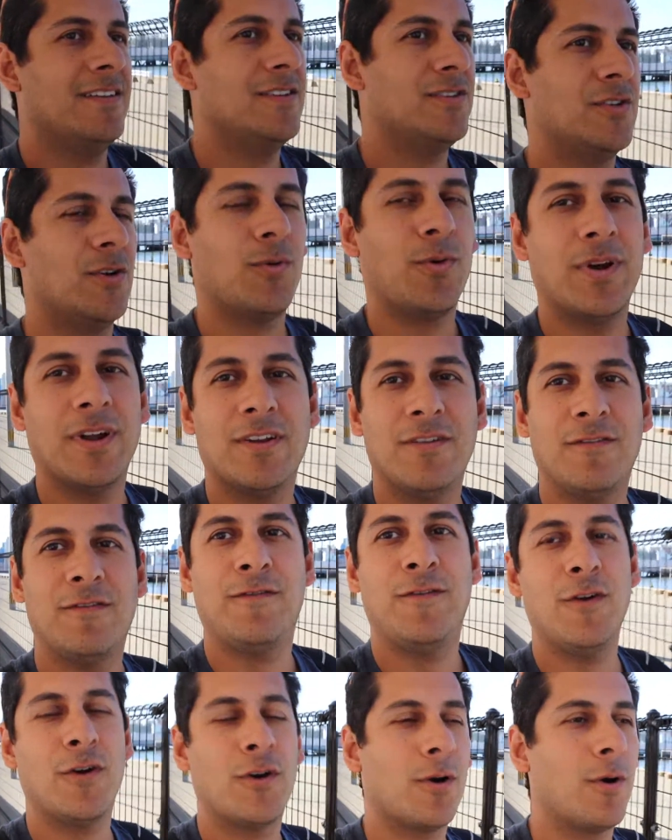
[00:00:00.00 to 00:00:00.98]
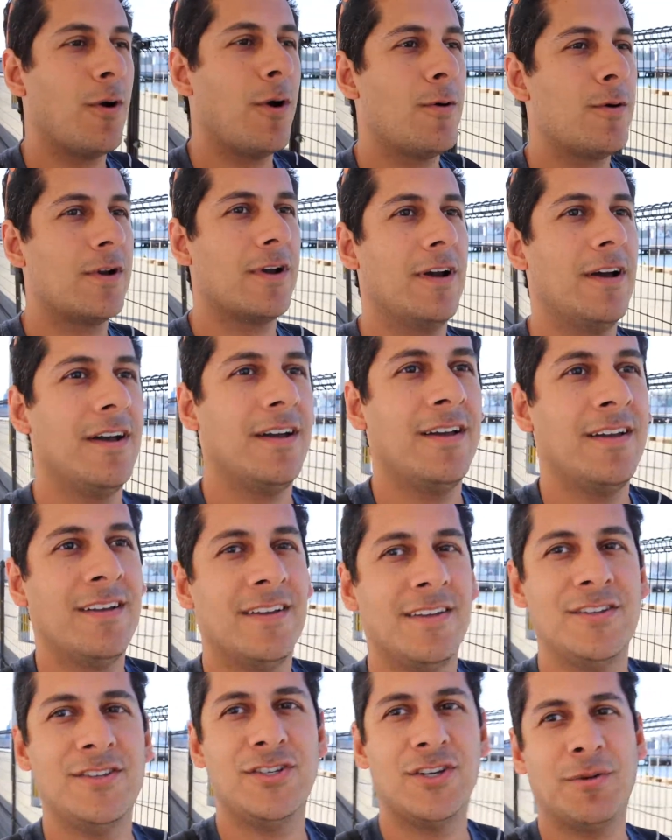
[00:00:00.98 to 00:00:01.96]
So we're in Fukuoka,
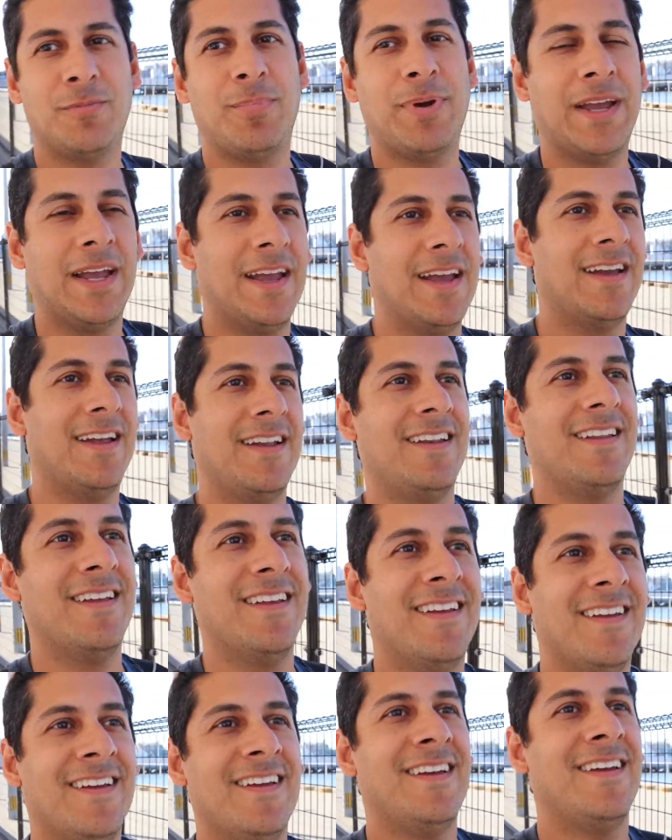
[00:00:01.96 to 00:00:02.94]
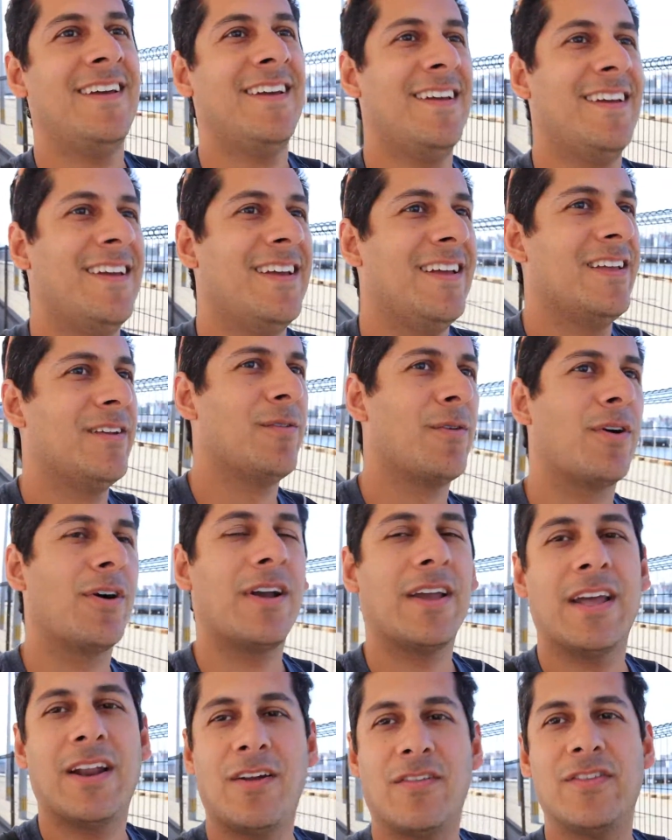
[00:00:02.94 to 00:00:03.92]
Japan. We're
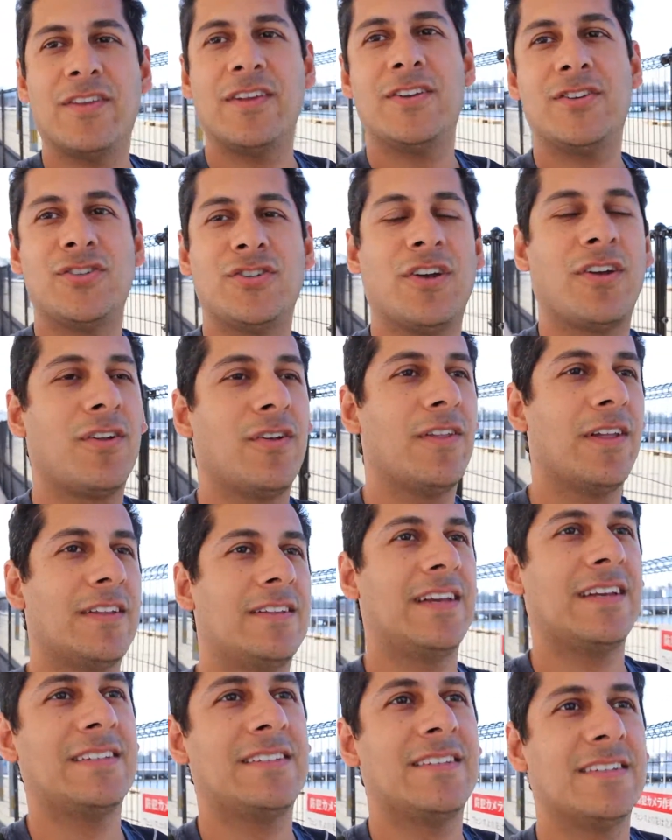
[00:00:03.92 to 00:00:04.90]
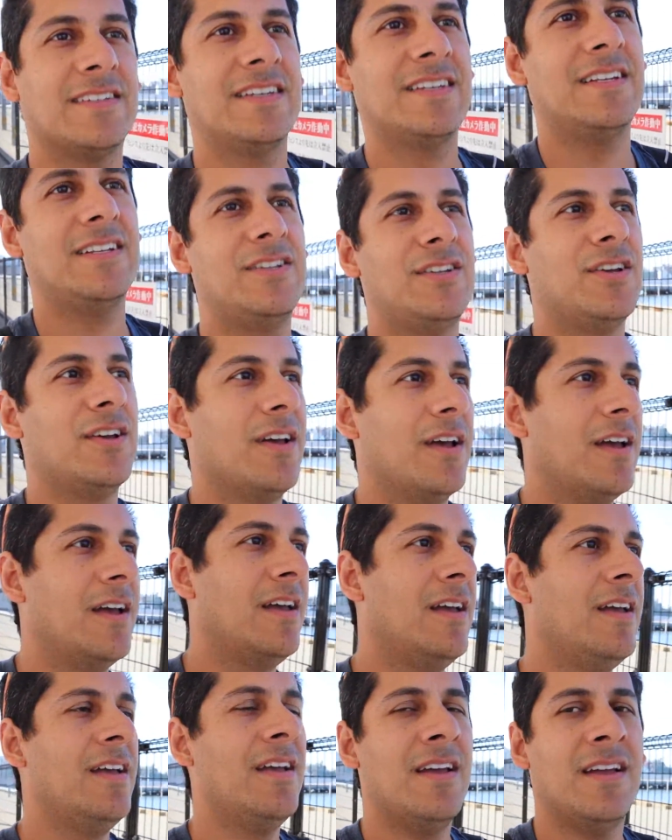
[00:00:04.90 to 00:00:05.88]
gonna get on this shuttle that takes us into
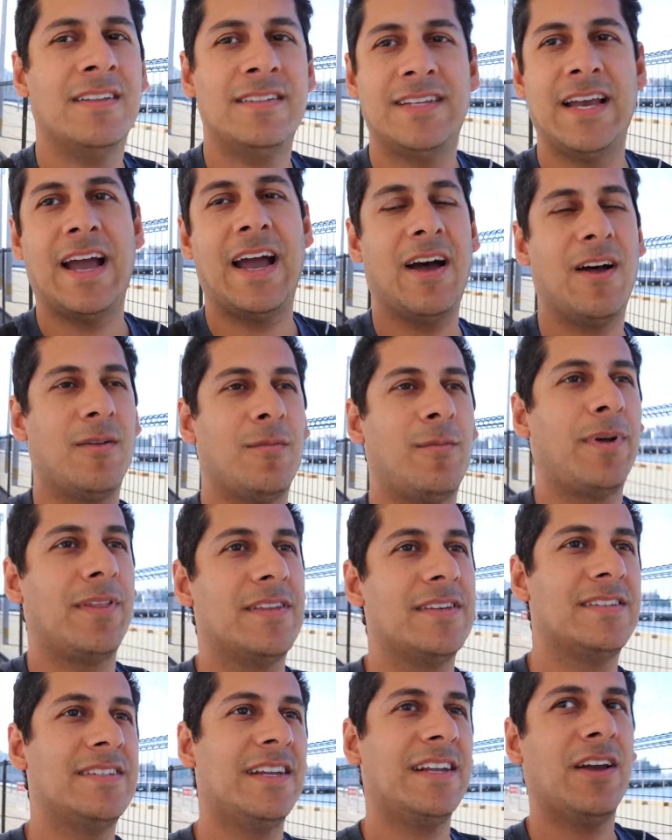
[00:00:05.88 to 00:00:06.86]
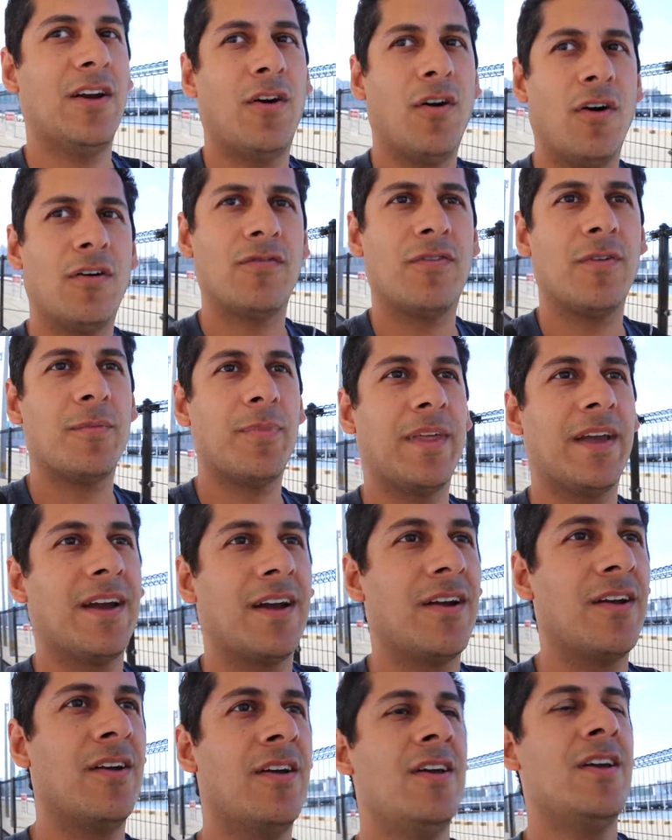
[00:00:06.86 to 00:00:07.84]
town by the city hall. From
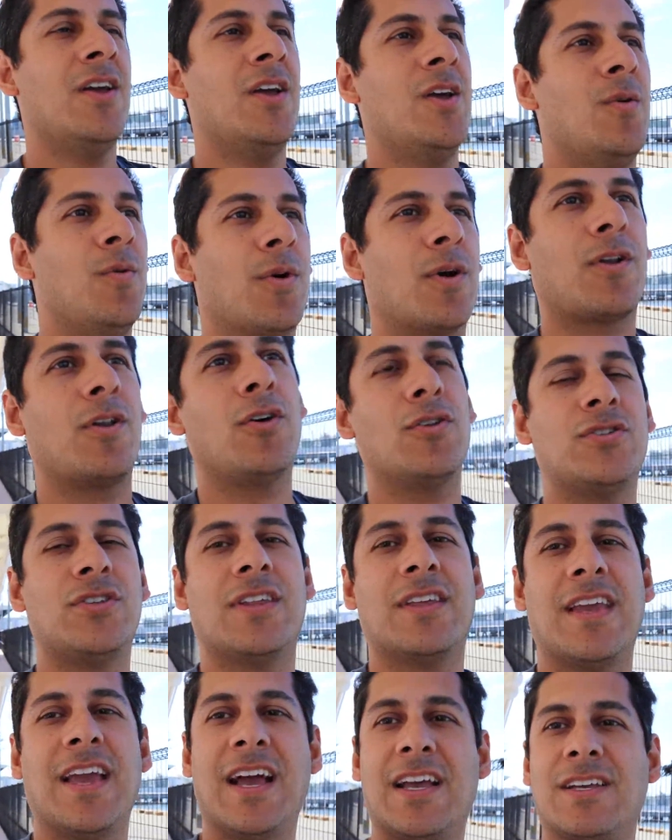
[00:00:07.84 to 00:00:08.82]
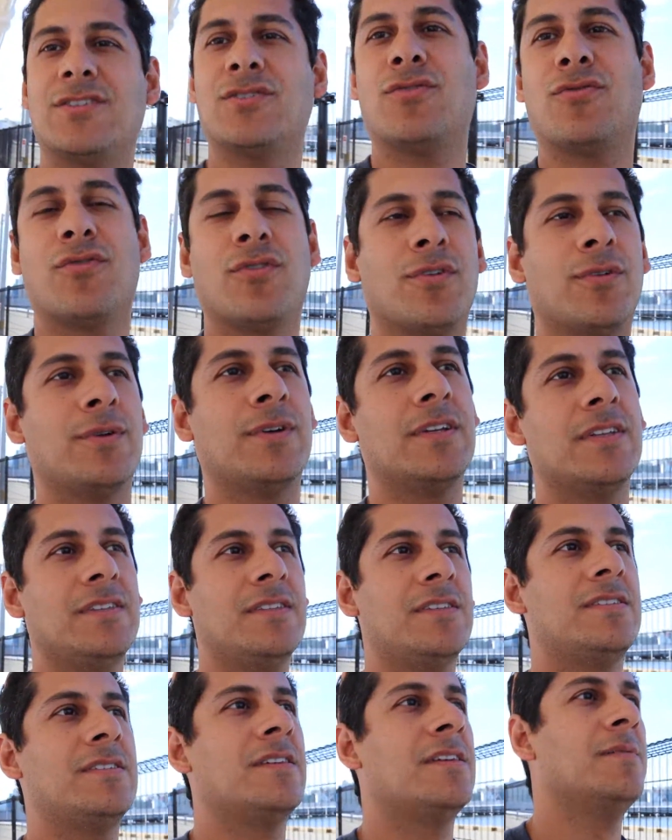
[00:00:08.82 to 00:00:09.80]
there, we're close to the castle
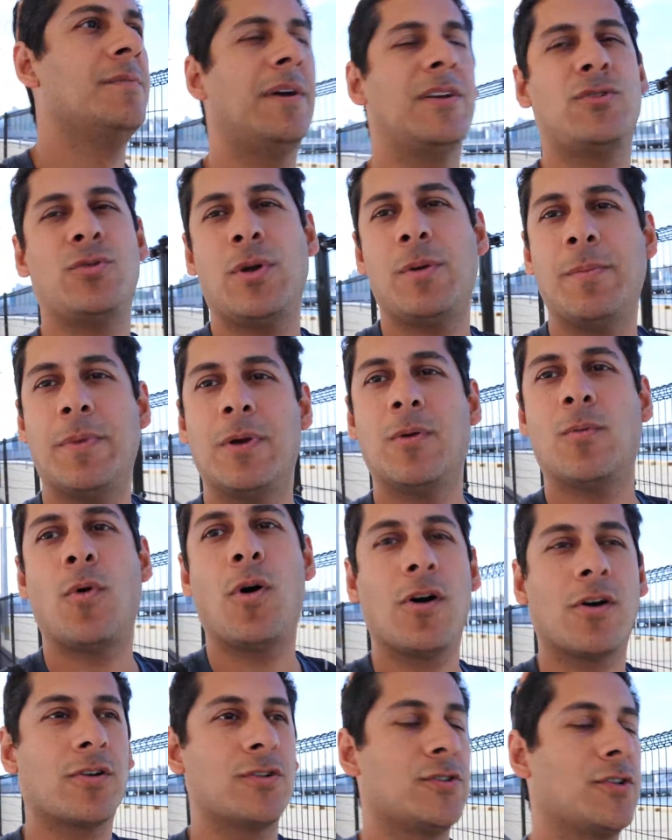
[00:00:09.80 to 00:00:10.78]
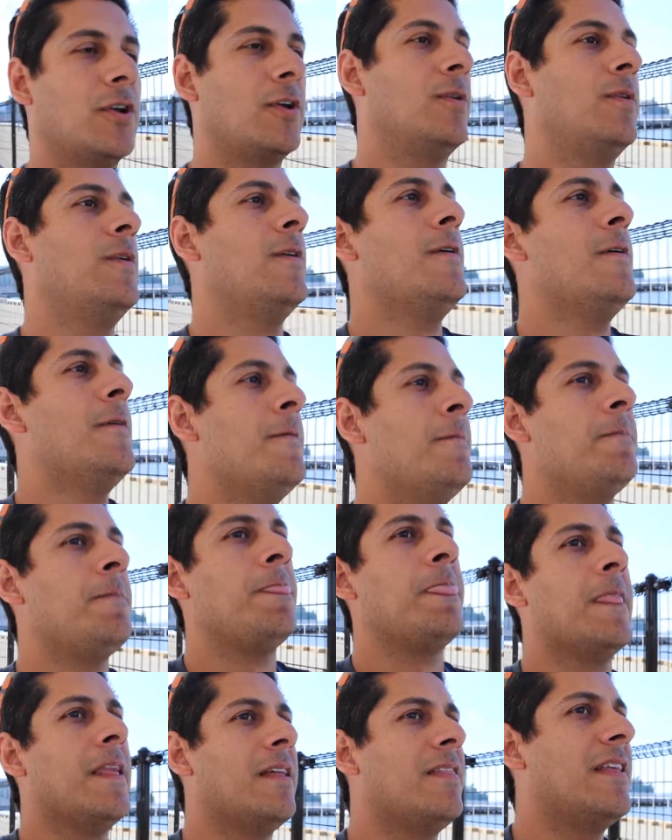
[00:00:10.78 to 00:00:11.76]
ruins, about 20 minute walk or so.
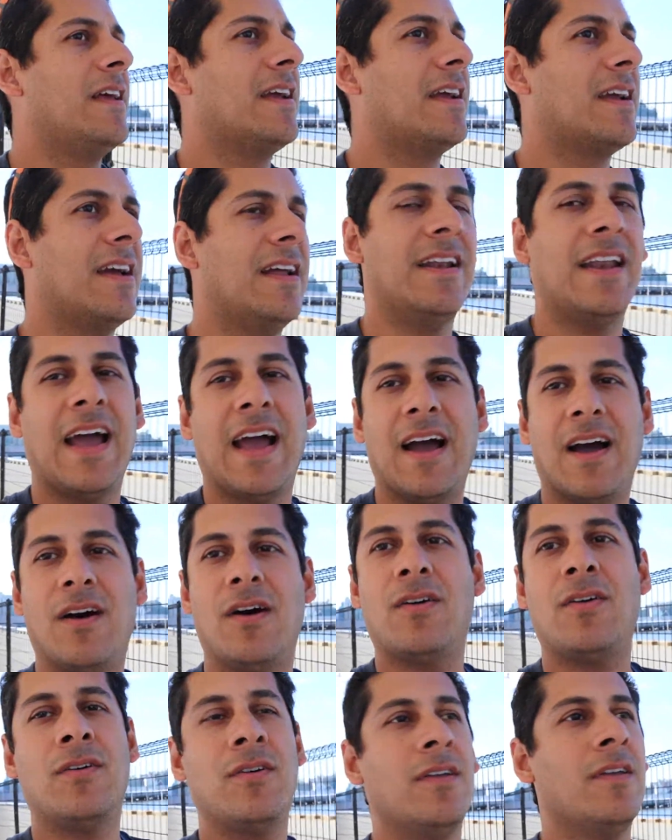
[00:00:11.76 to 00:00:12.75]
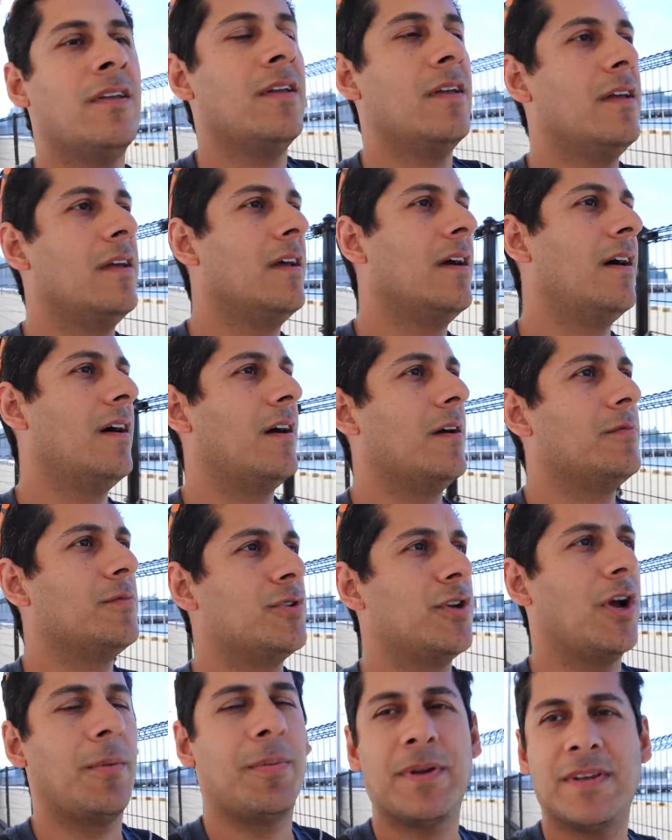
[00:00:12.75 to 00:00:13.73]
Then Canal um,
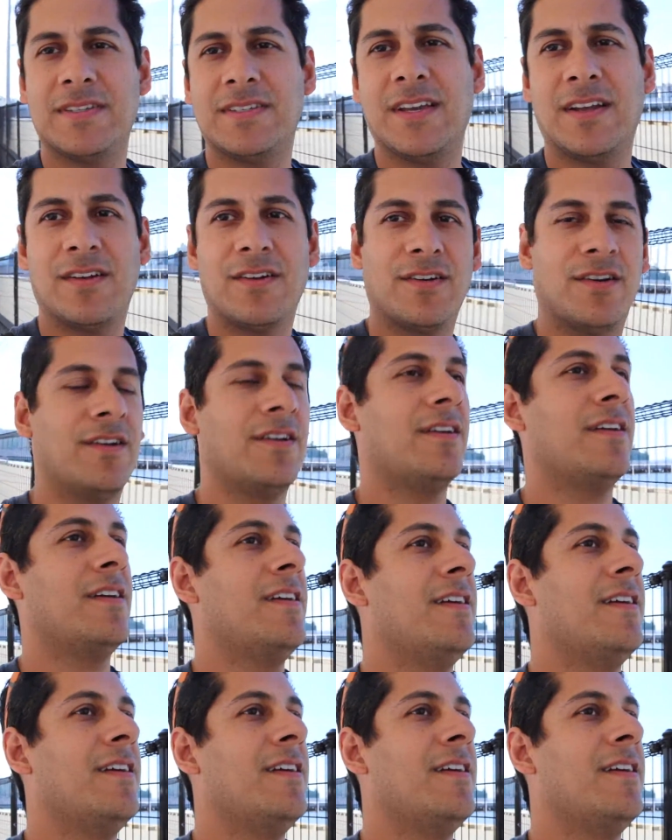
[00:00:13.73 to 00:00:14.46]
Shopping Center.